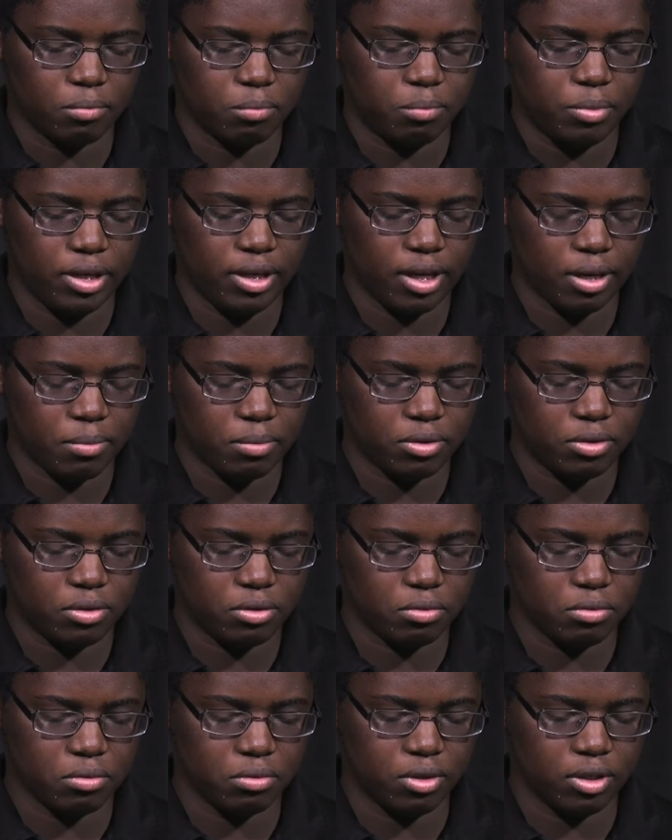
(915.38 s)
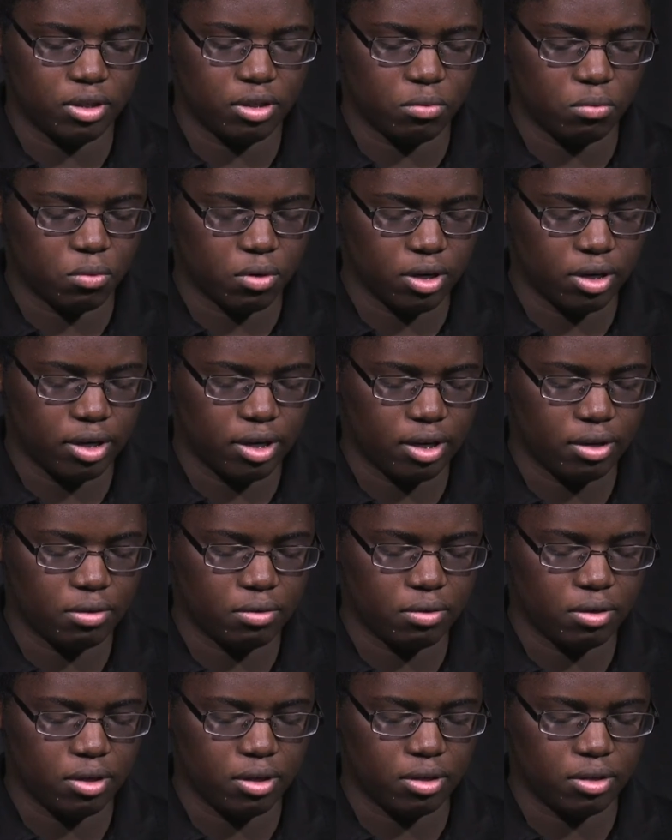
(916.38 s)
being able to get the word
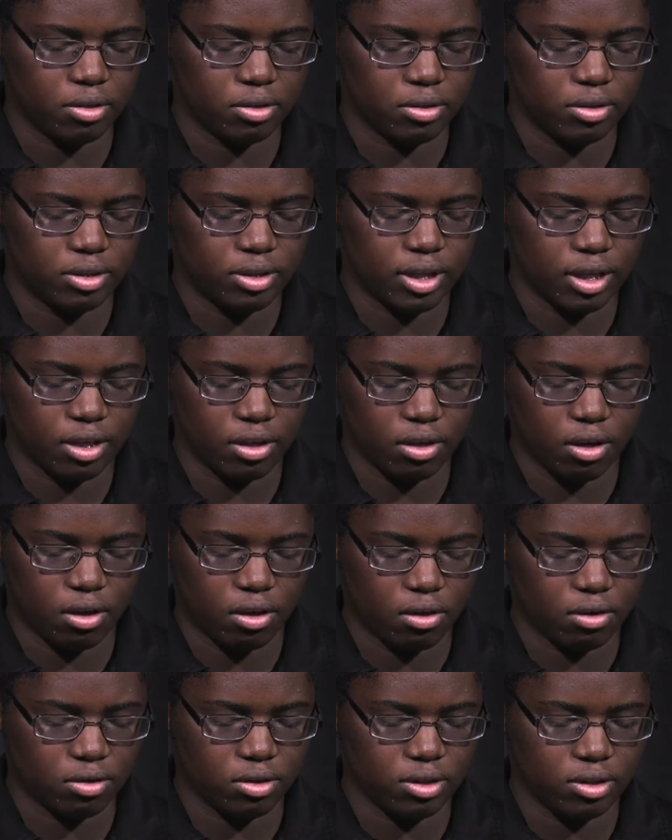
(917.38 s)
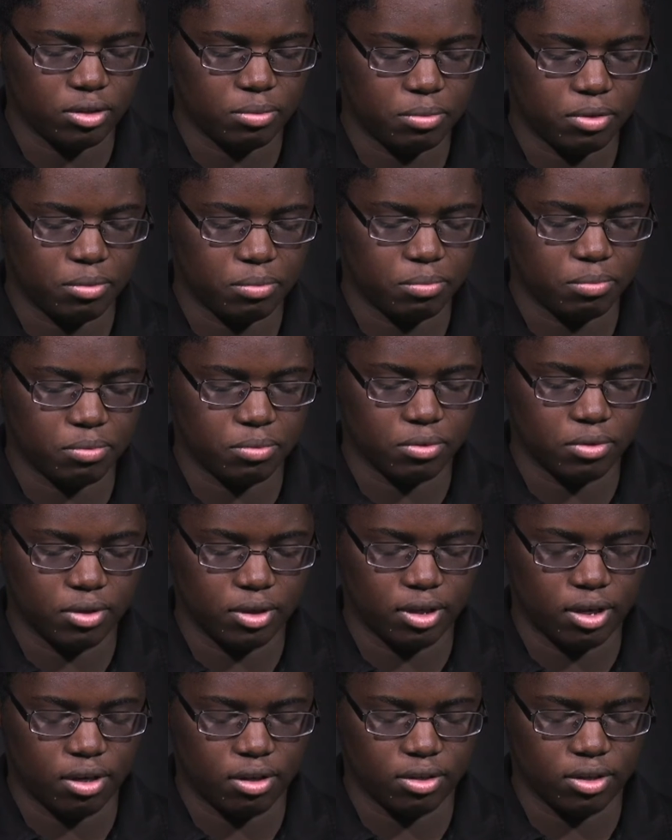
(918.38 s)
out and tell all these people
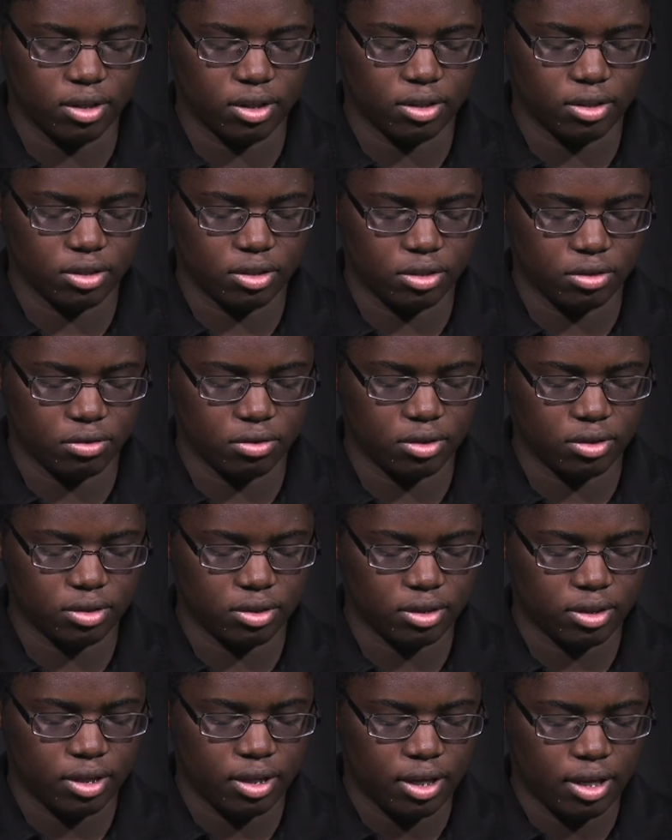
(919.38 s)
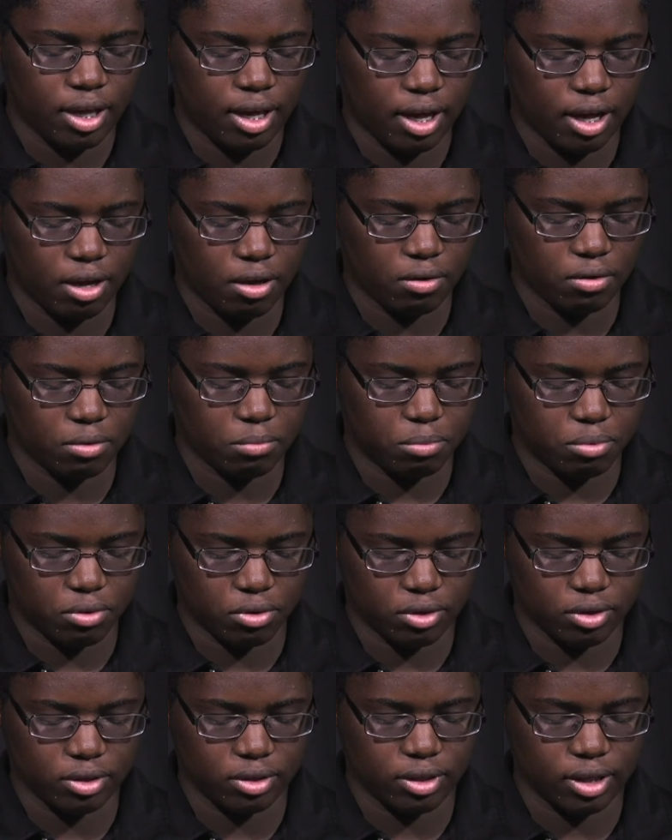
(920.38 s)
and all the other students how
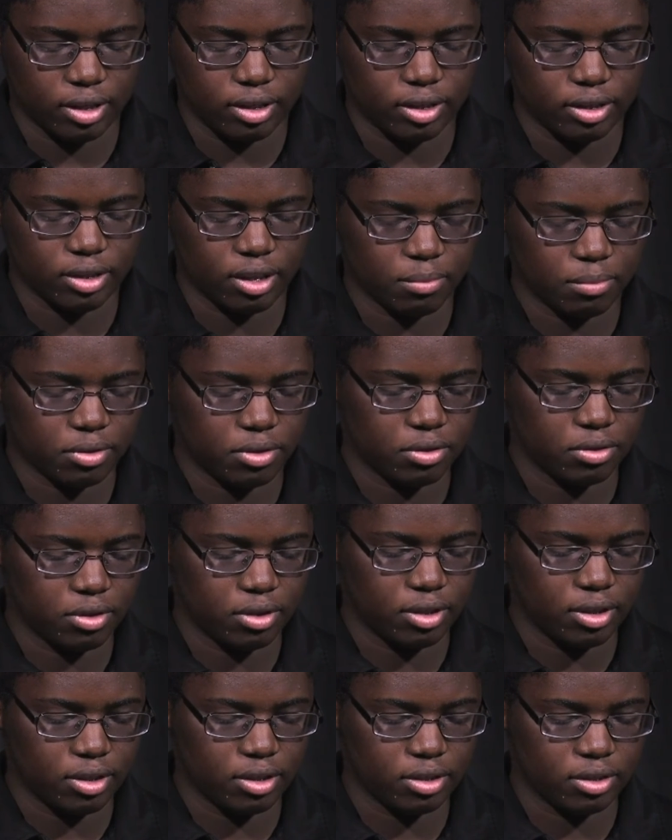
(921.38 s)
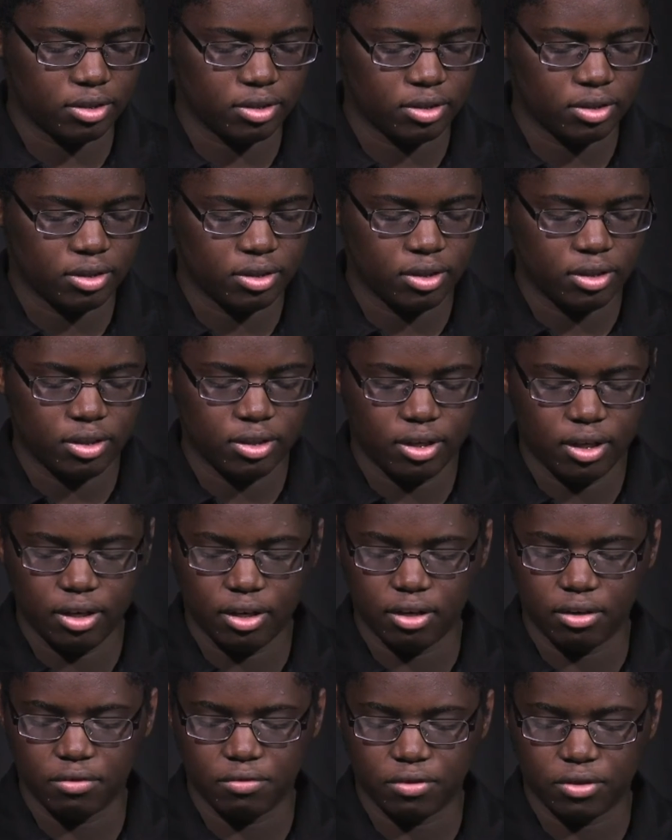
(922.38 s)
important that this opportunity is
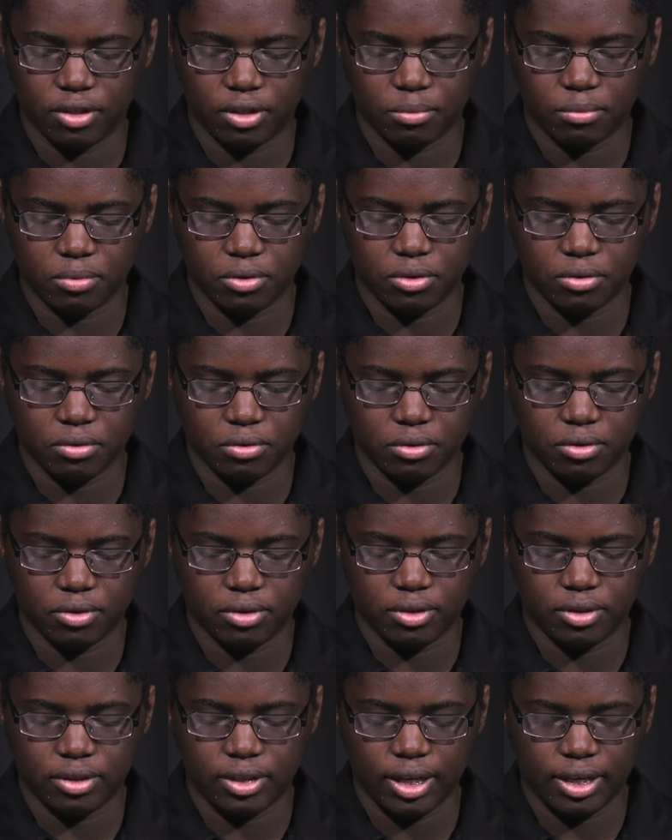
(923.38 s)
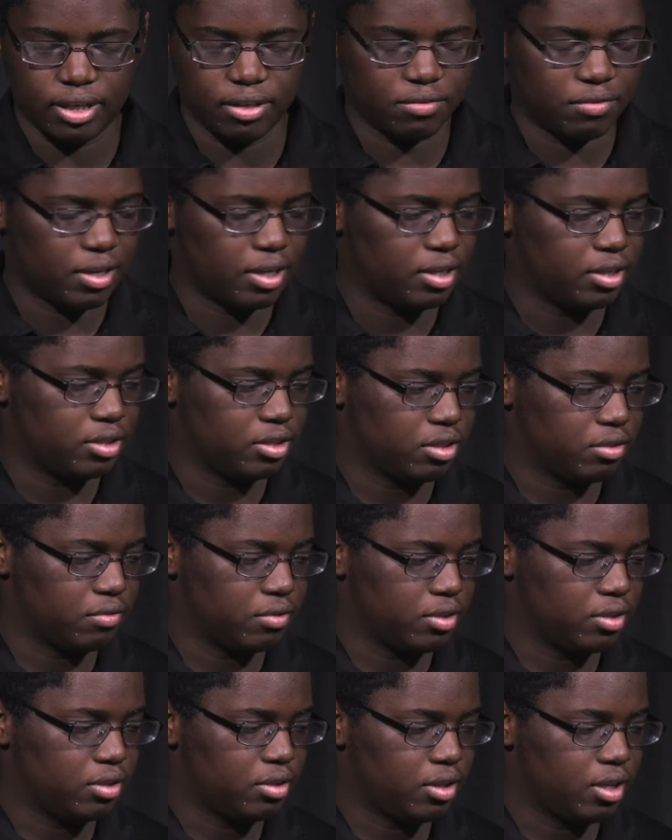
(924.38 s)
for them to take advantage of
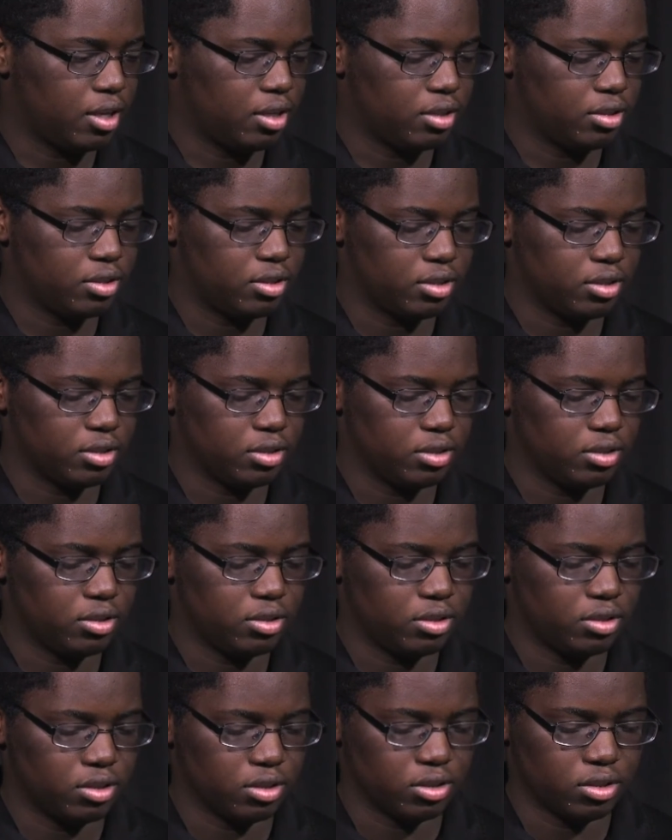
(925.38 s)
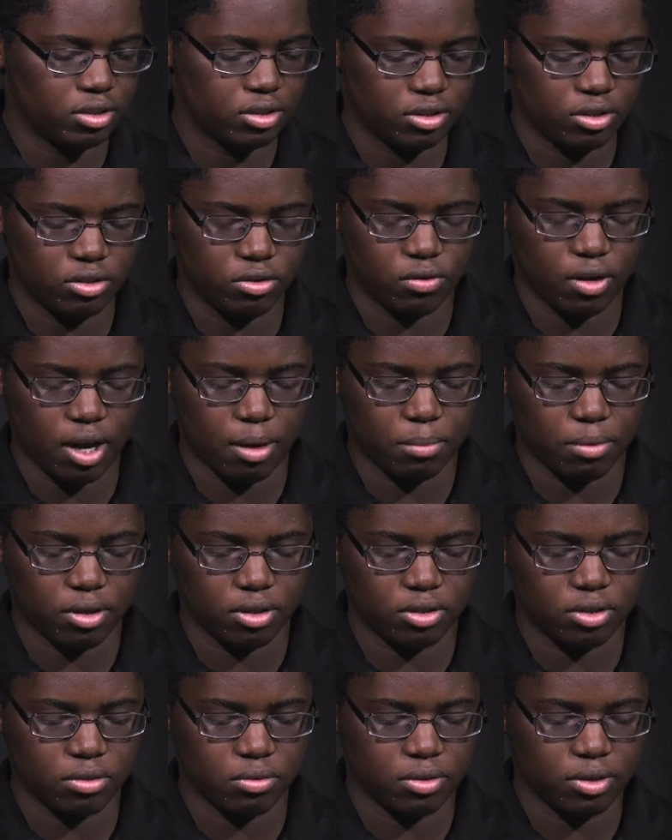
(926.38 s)
it and to just grab
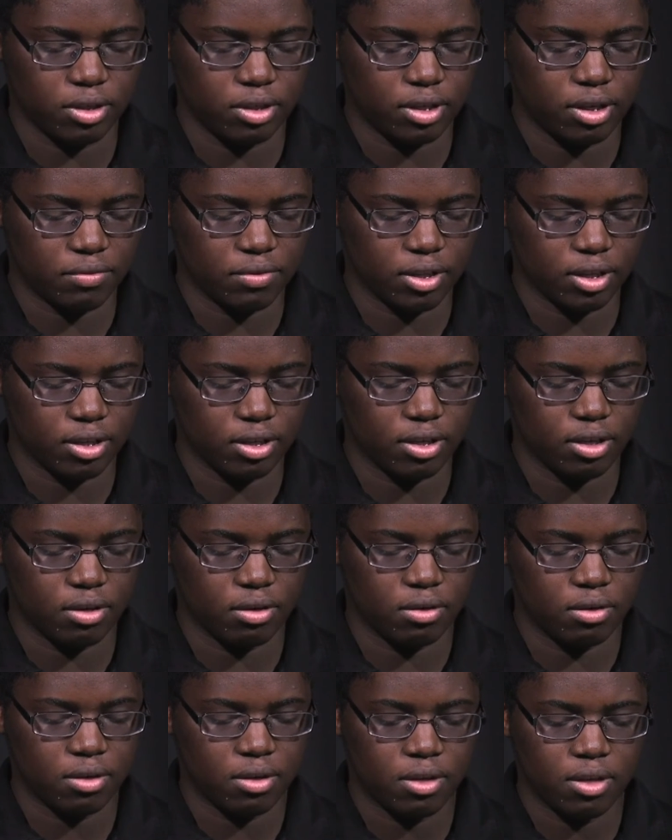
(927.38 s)
onto it and never let go.